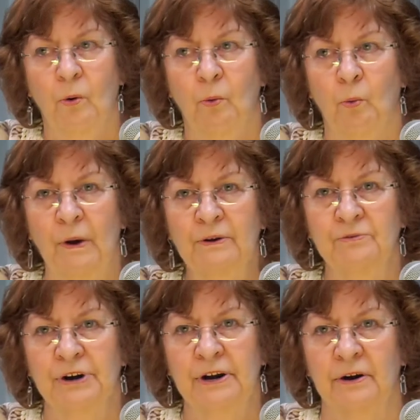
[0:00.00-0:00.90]
one
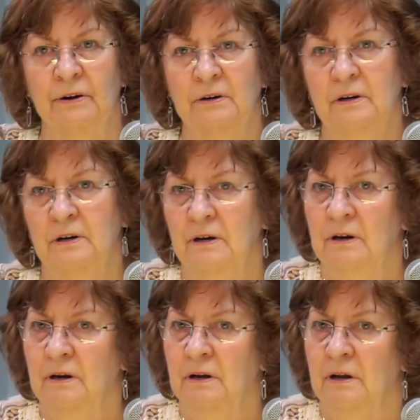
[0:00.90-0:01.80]
over here
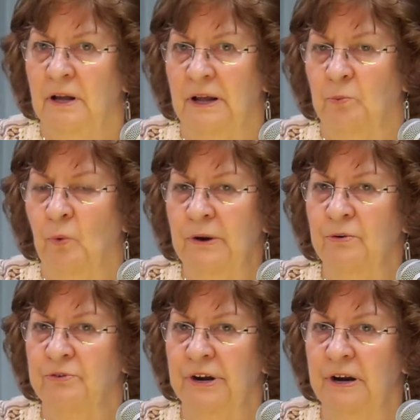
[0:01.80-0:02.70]
and one
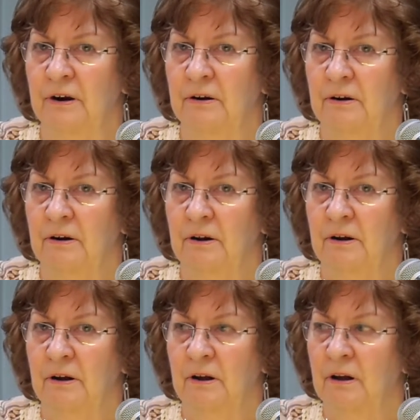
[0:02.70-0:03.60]
over here.
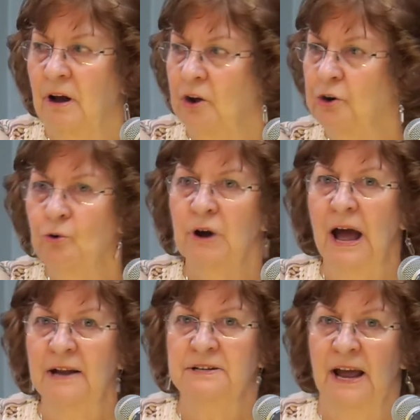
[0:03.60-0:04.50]
No
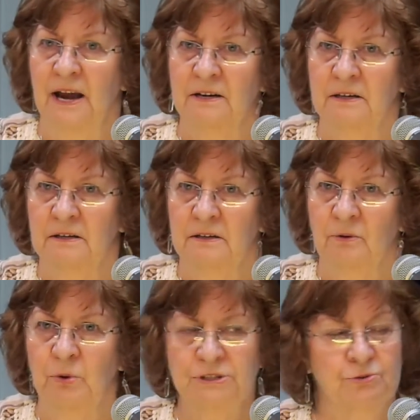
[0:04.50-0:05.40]
contact
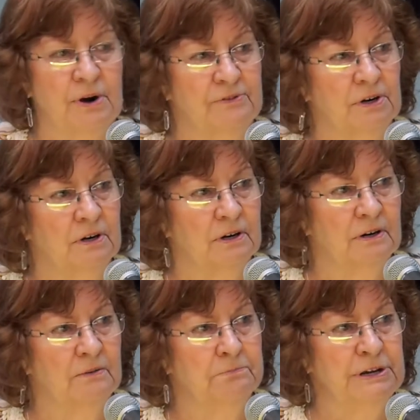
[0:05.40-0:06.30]
whatsoever
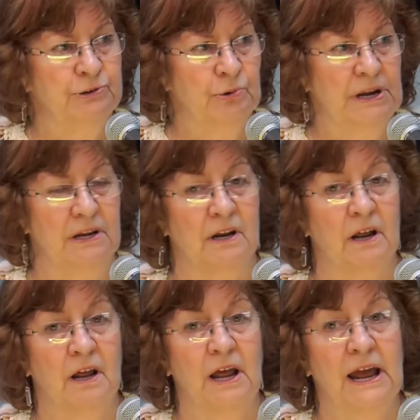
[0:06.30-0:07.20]
between,
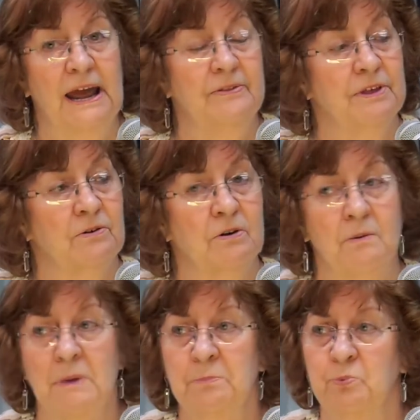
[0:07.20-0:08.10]
and they'll
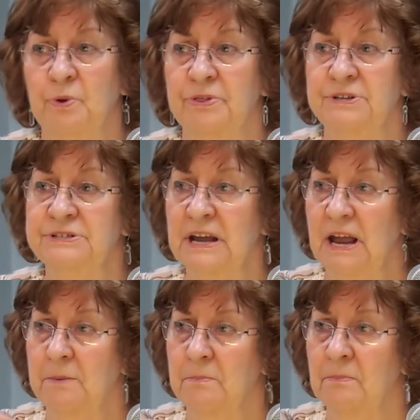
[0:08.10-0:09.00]
come up with the
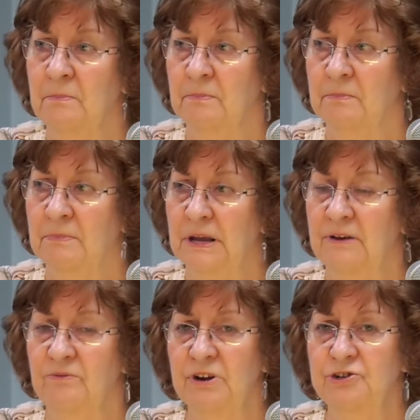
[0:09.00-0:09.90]
same
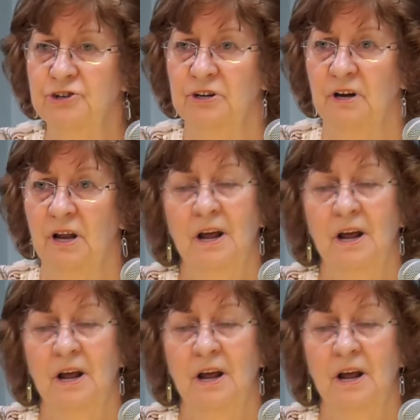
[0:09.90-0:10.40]
invention.